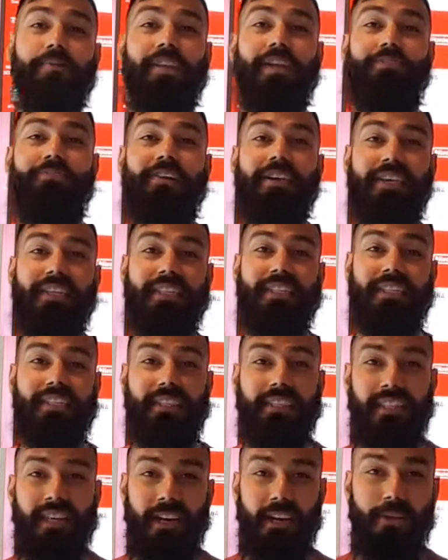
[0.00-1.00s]
and release
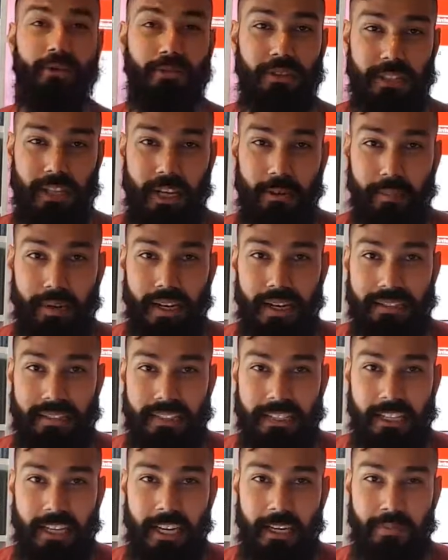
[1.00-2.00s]
their old time
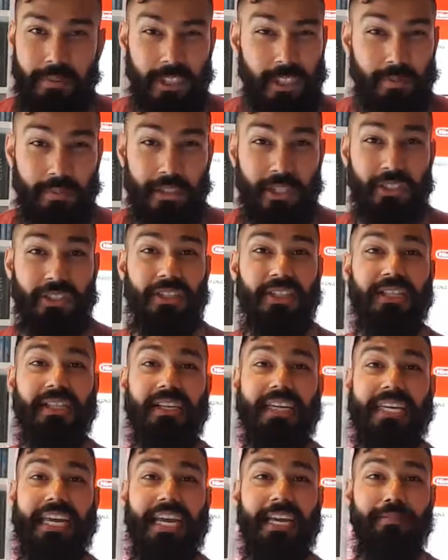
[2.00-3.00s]
classic games,
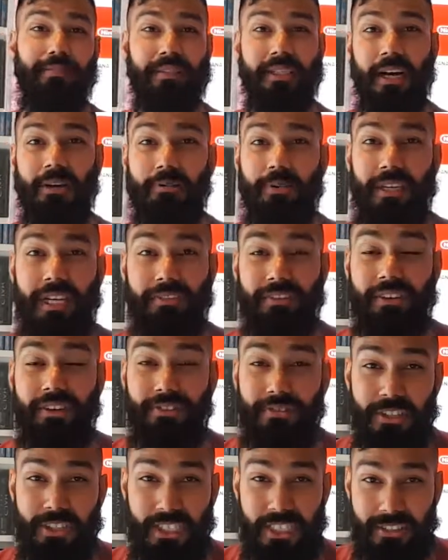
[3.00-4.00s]
especially games that were never
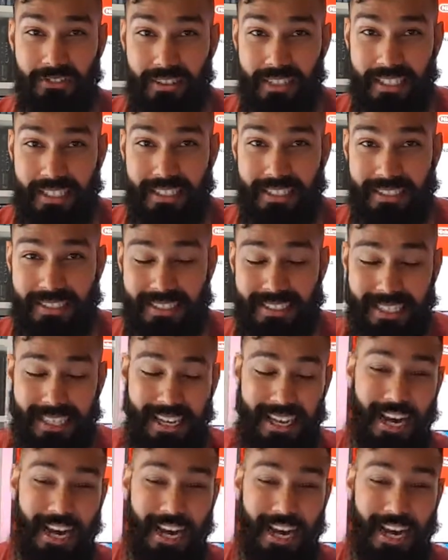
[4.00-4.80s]
officially released?